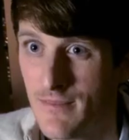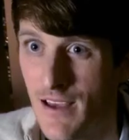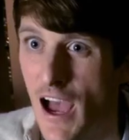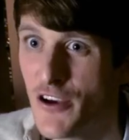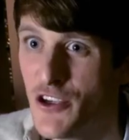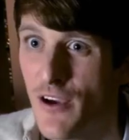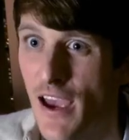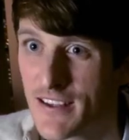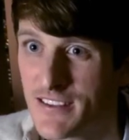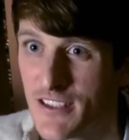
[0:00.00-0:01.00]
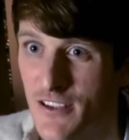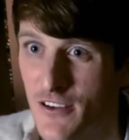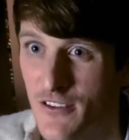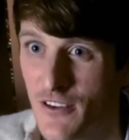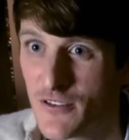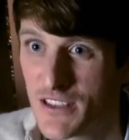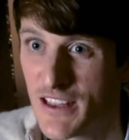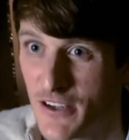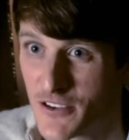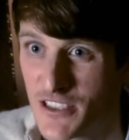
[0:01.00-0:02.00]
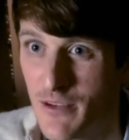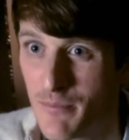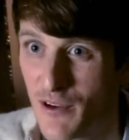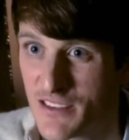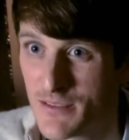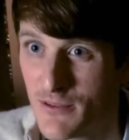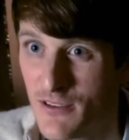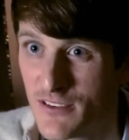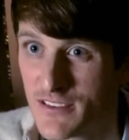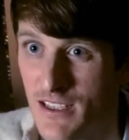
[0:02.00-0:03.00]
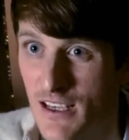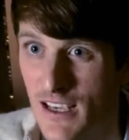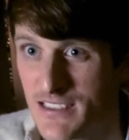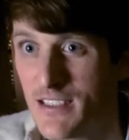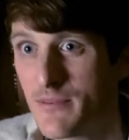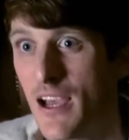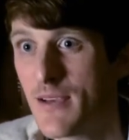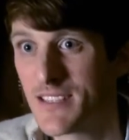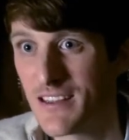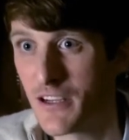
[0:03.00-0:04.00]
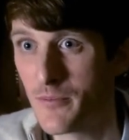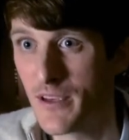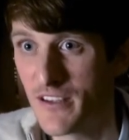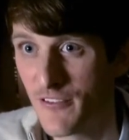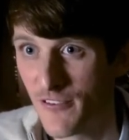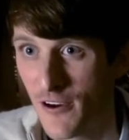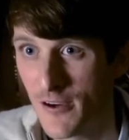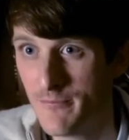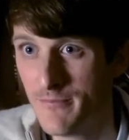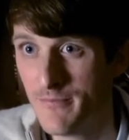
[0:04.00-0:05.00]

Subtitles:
How you execute those leadership principles is sometimes a little bit different.